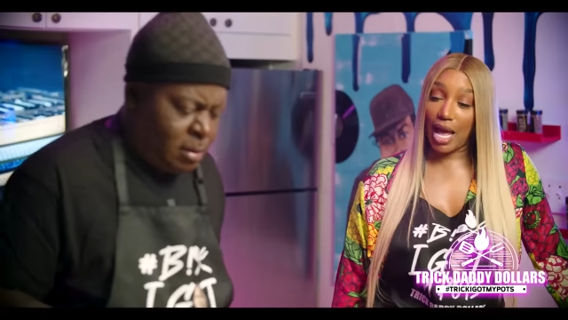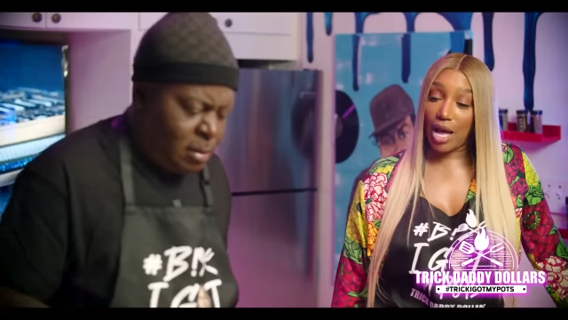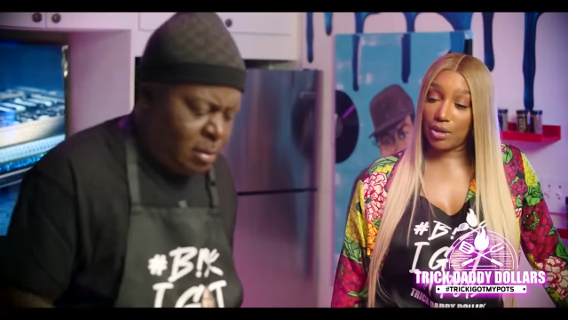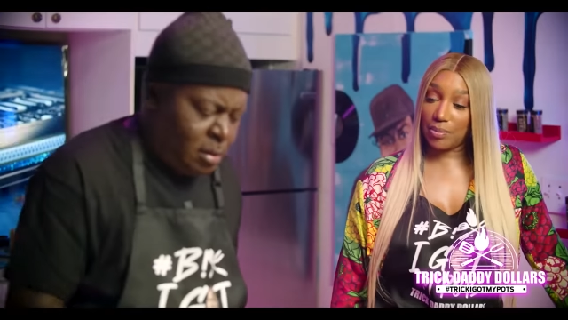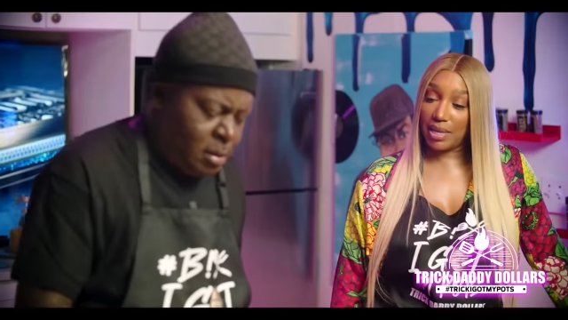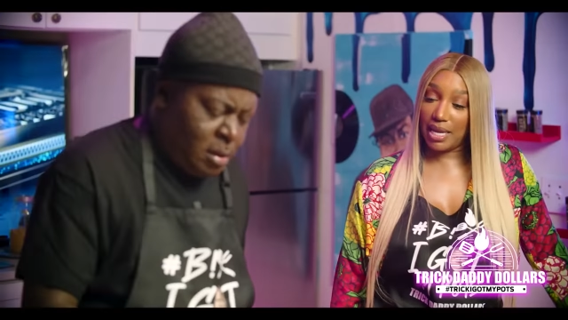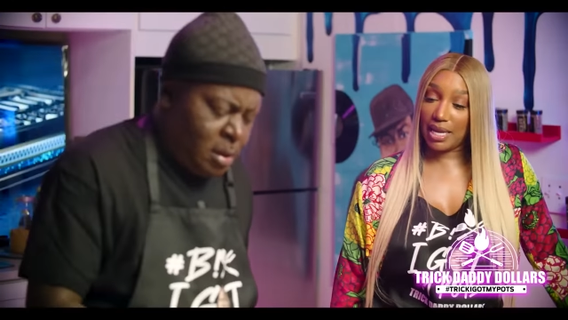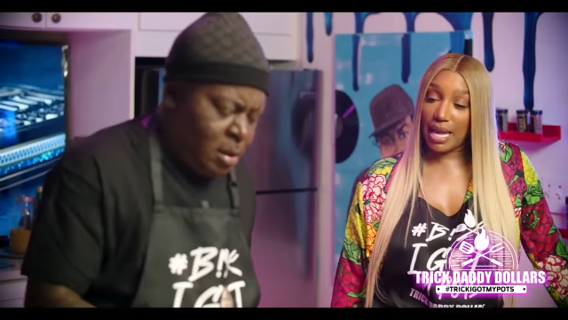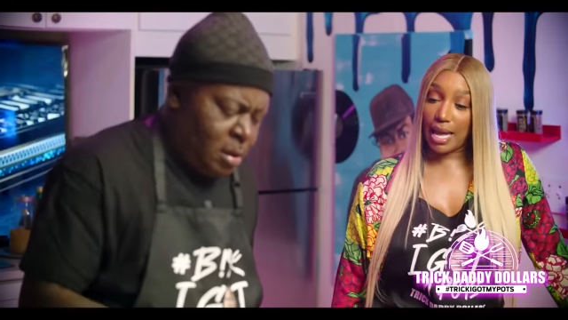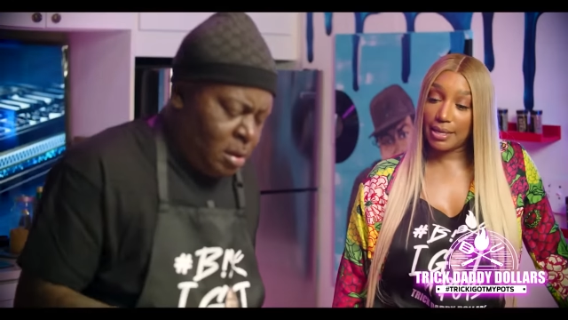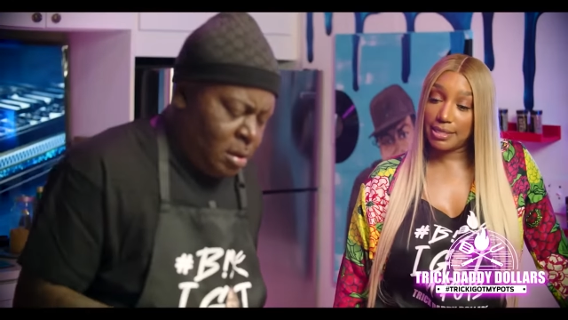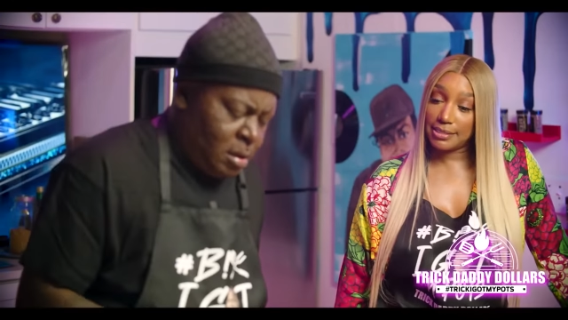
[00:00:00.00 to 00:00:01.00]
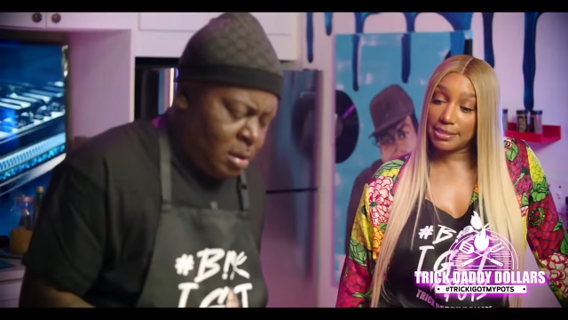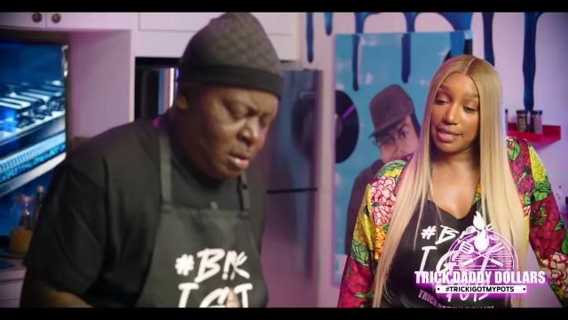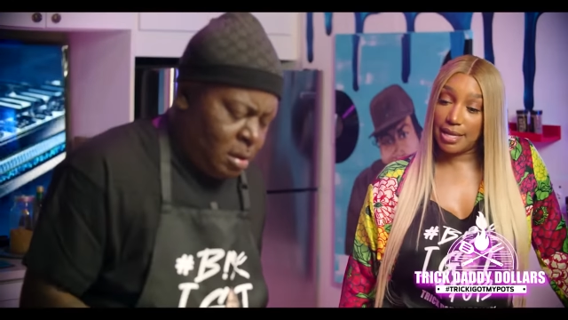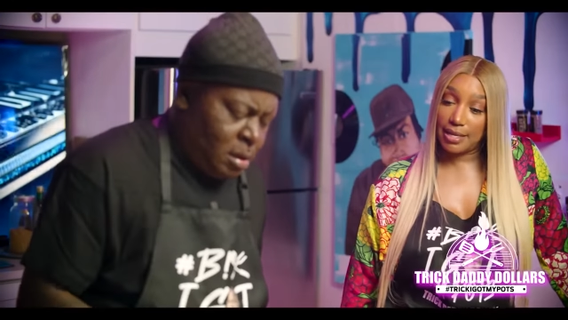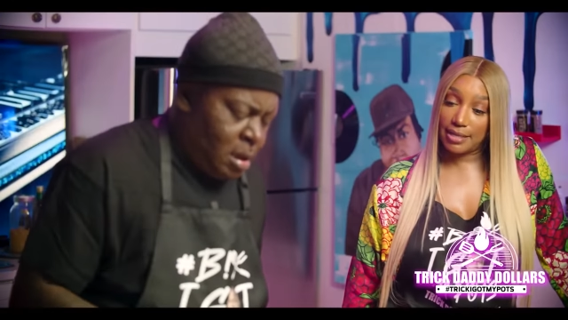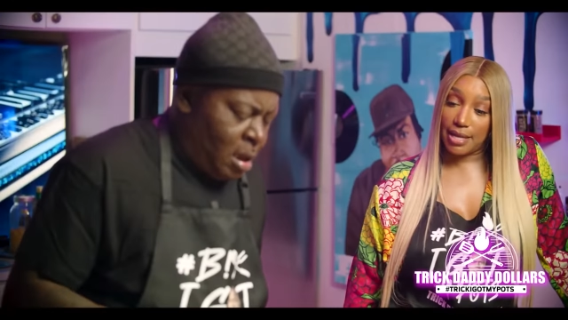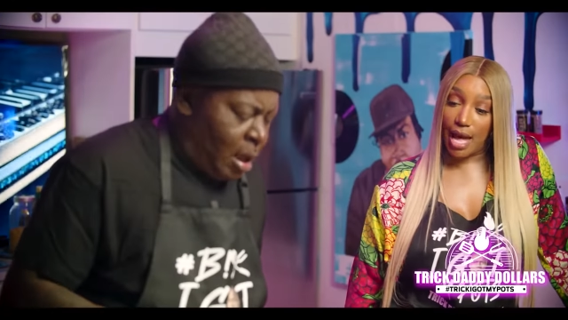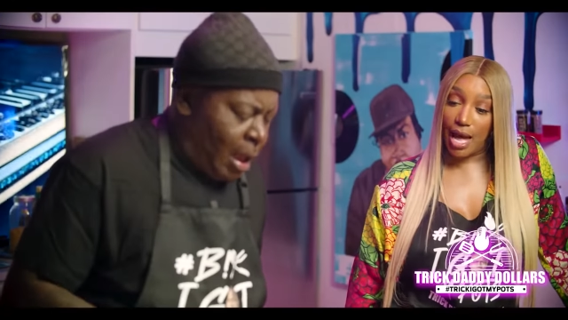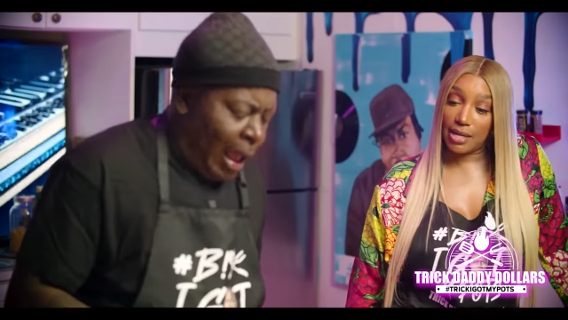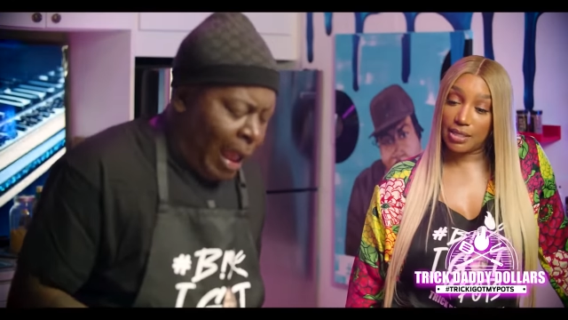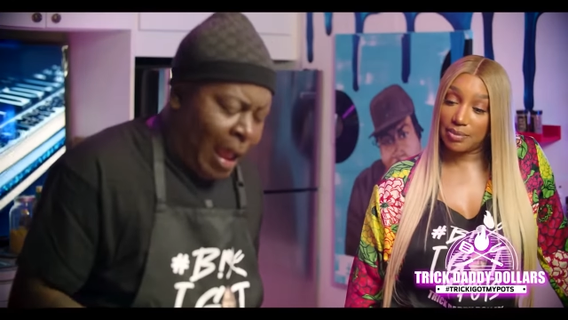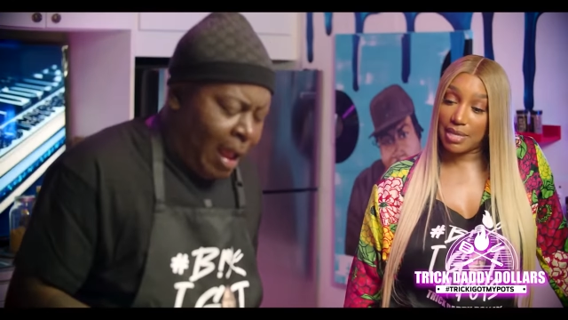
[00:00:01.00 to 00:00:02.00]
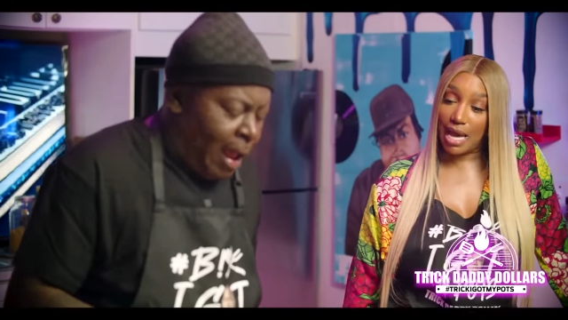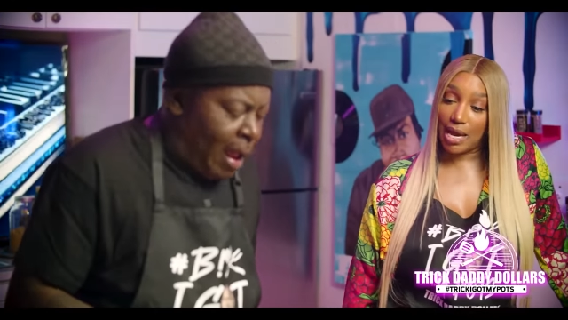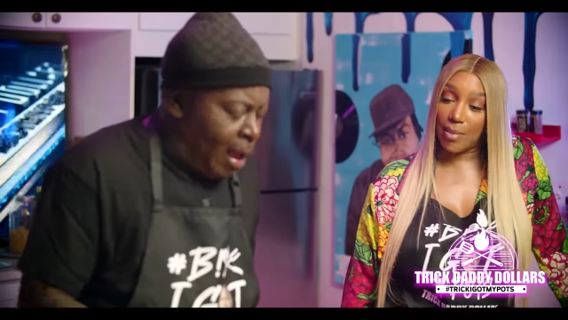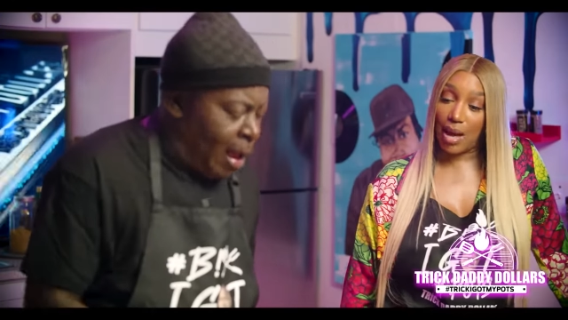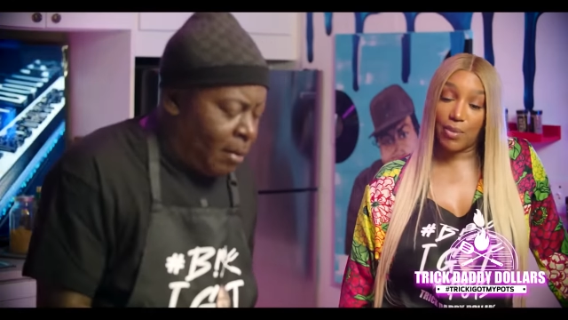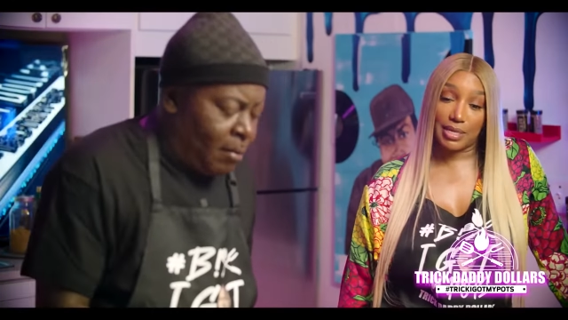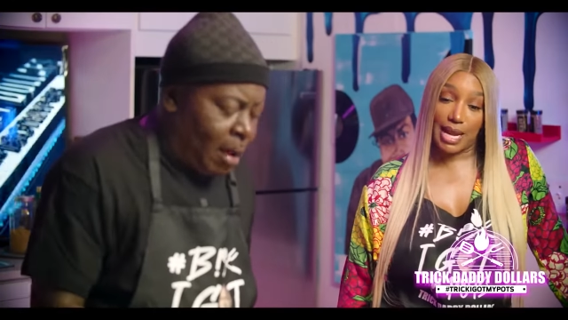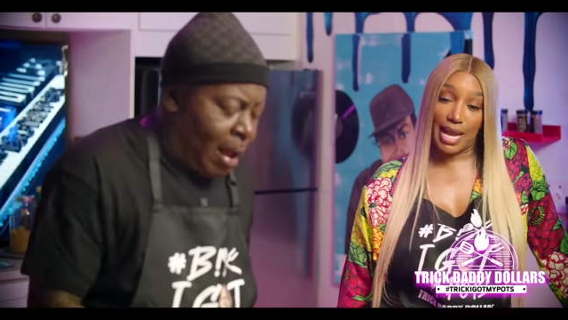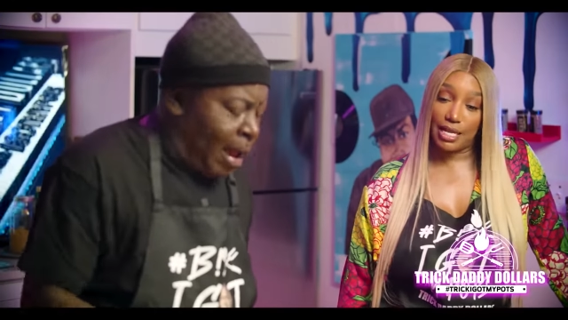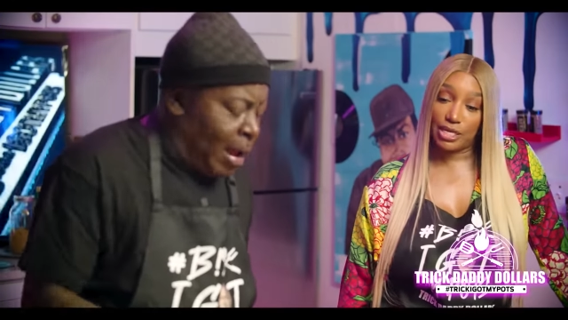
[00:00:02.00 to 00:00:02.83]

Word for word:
Speaker 1: think all the men got good stuff? All they talking about what they